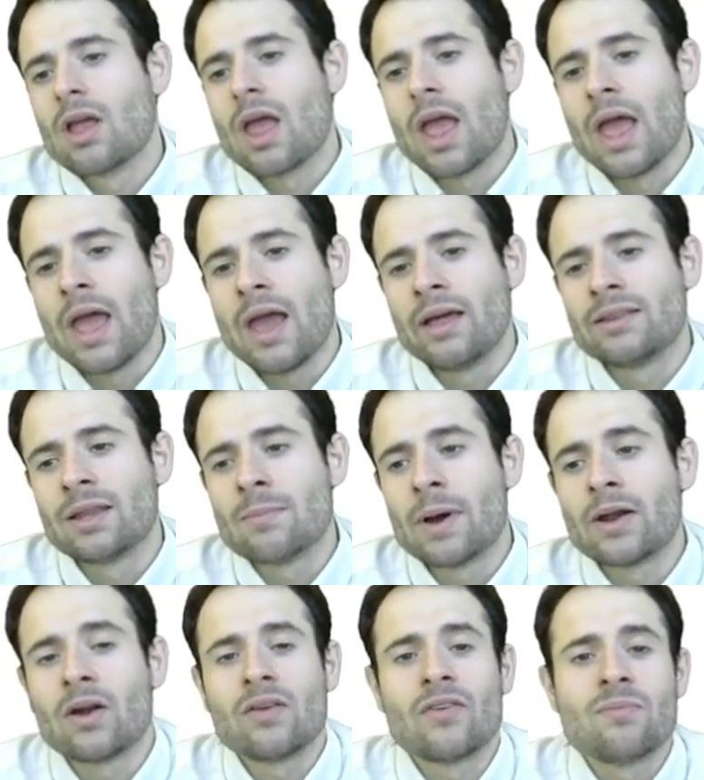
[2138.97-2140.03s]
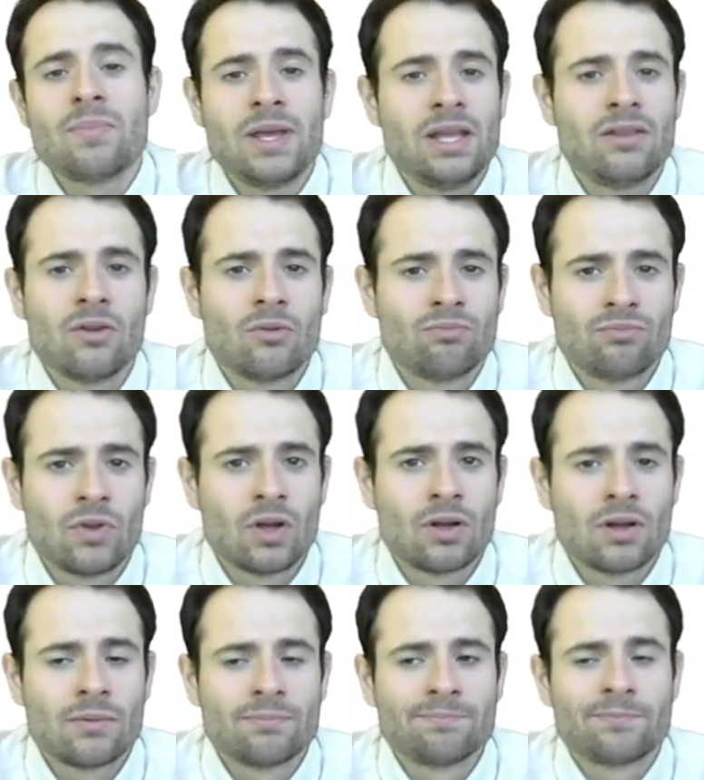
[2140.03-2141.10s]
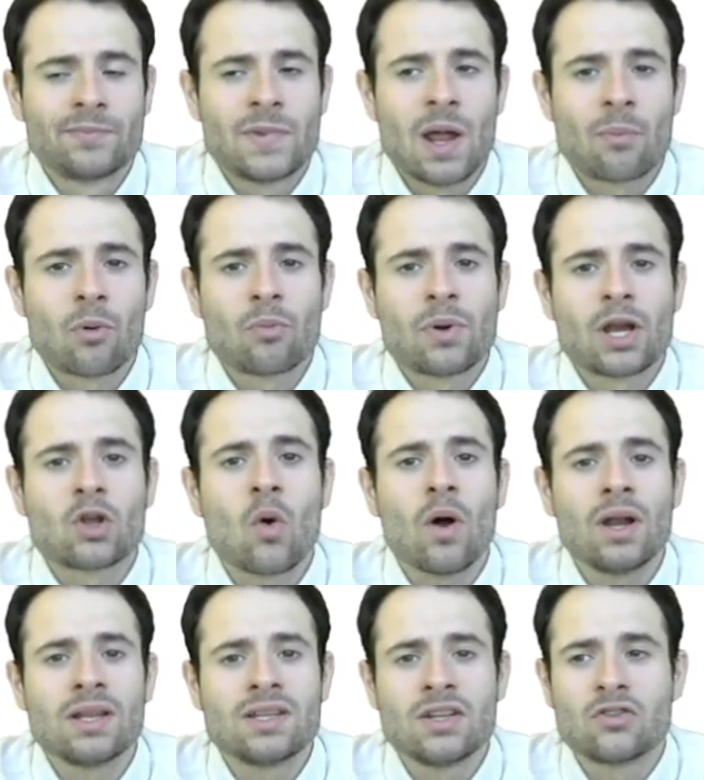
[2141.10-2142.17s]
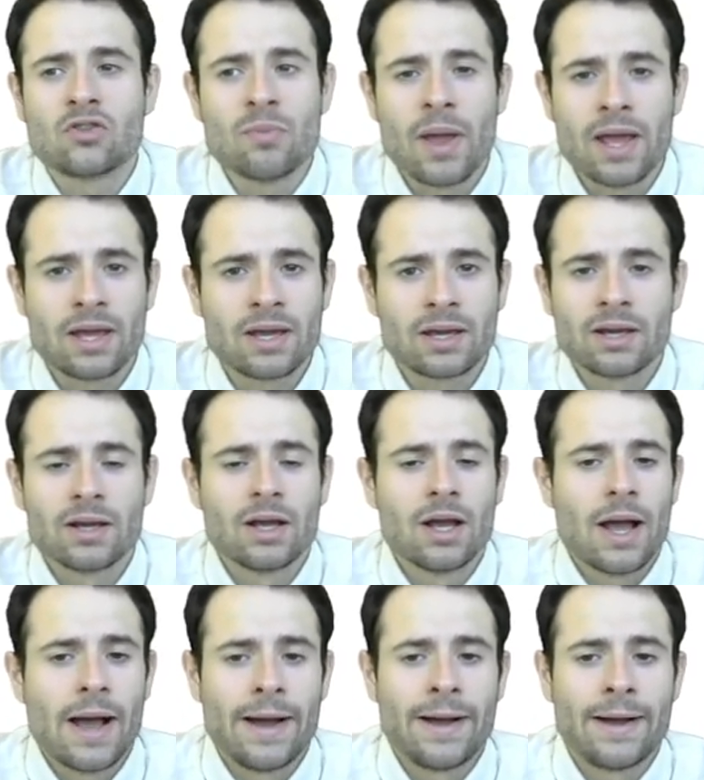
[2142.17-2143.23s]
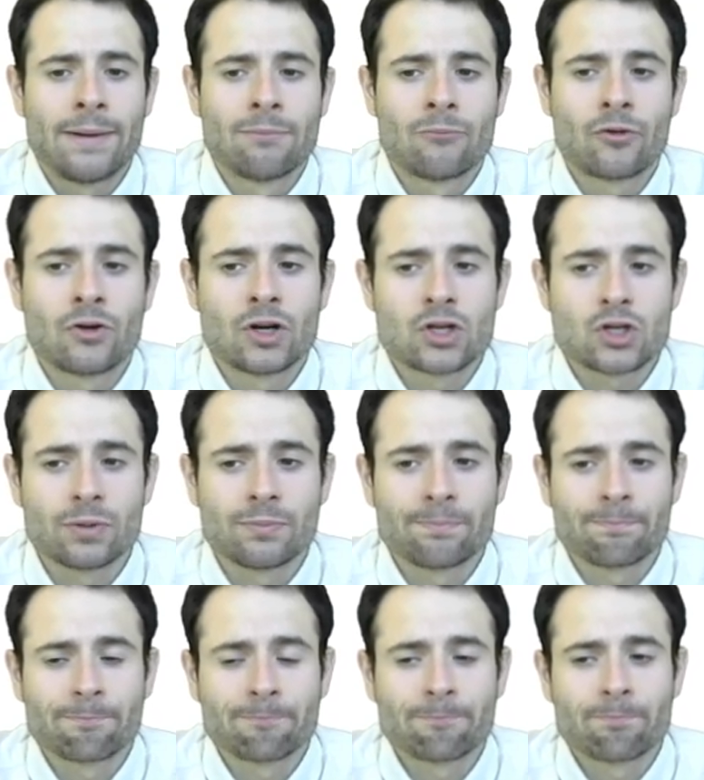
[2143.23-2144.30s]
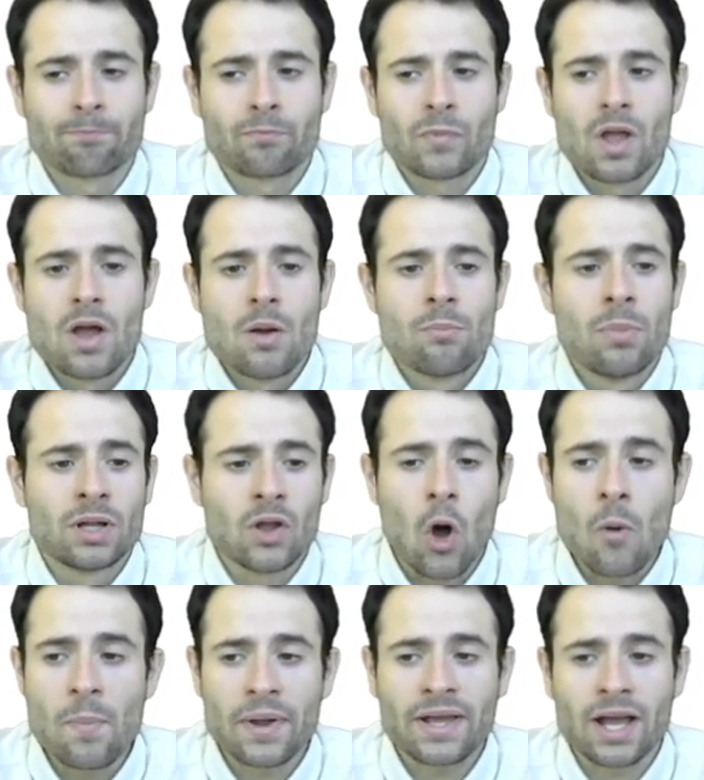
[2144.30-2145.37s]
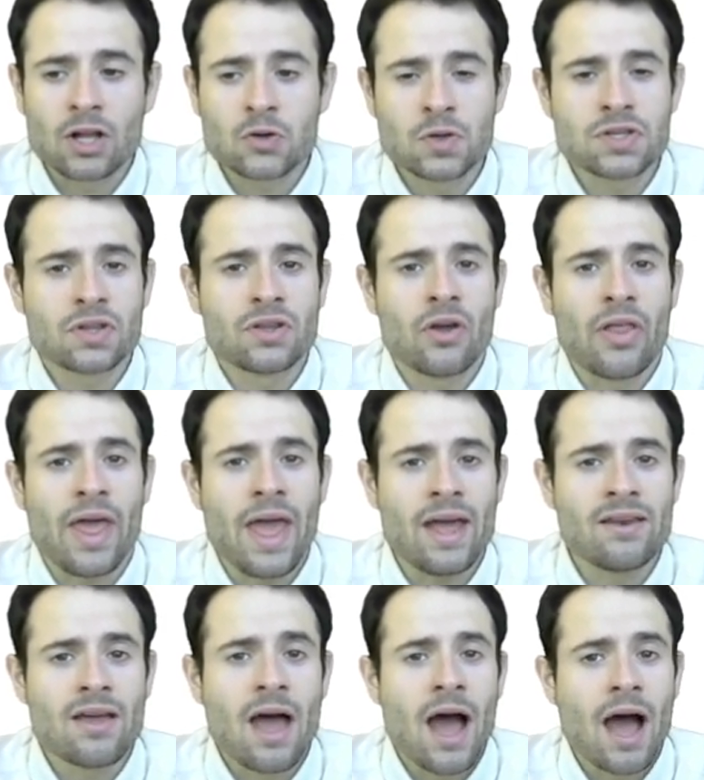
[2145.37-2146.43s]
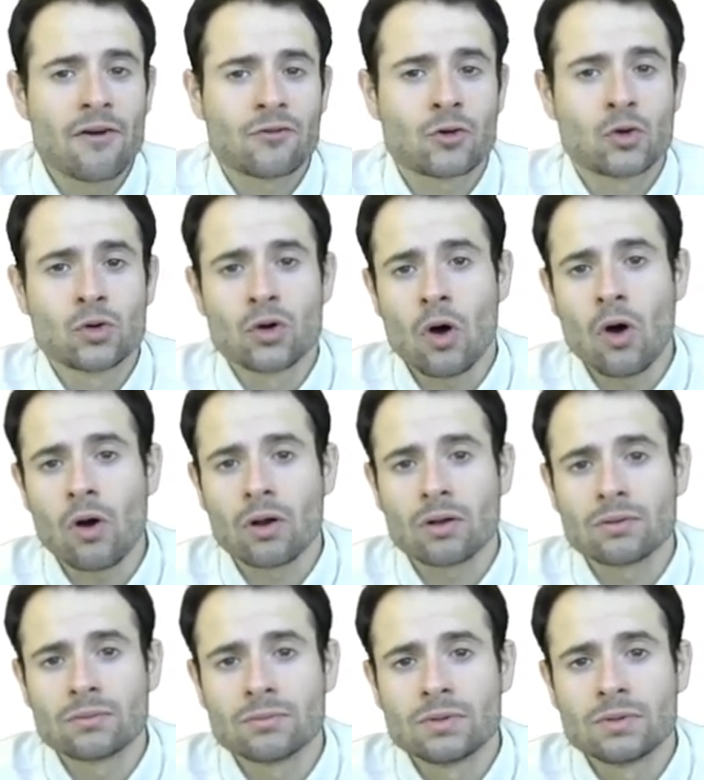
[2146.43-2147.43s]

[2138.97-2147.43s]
and they might not even be the, the, the appropriate quality to make um, furniture. But OPEC countries, on the other hand, have crude oil.